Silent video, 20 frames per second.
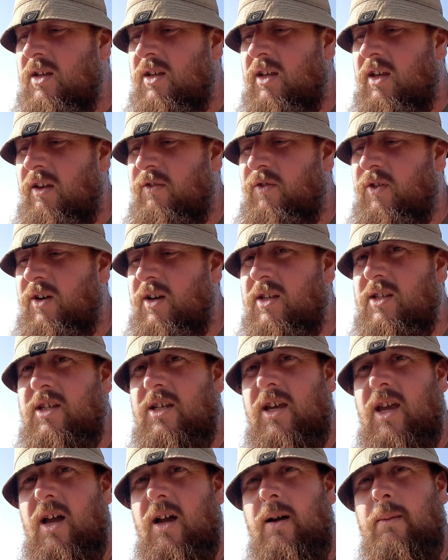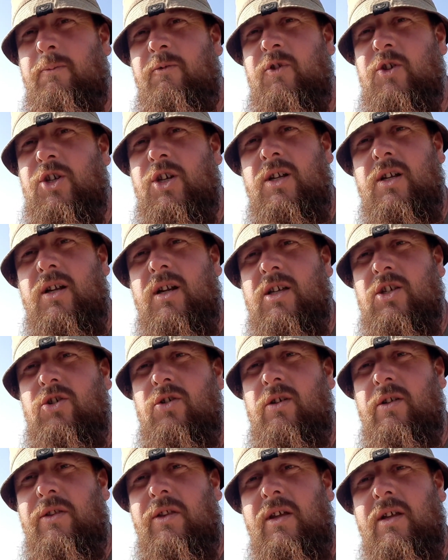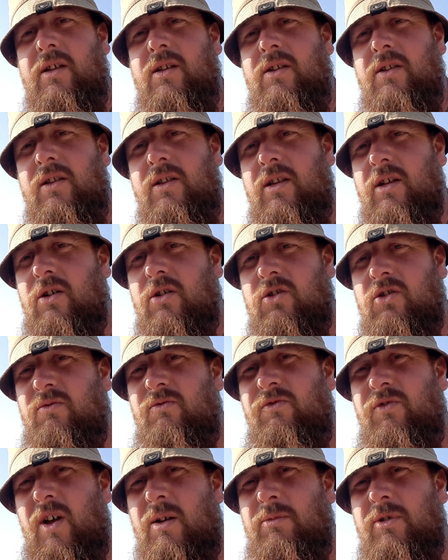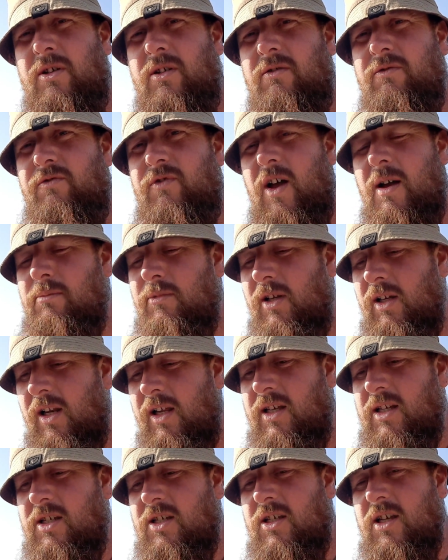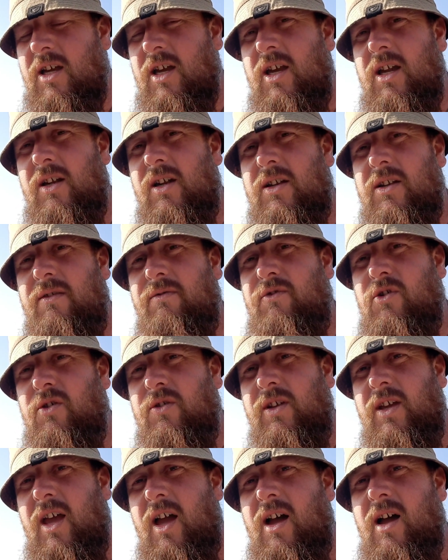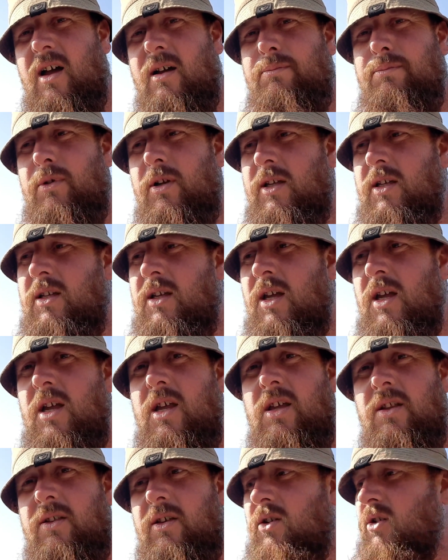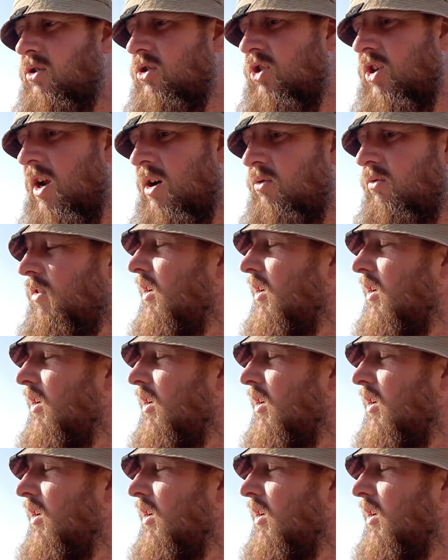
into carp fishing and that sort of thing. They got some family lakes there, and they've got the carp lake. They got trout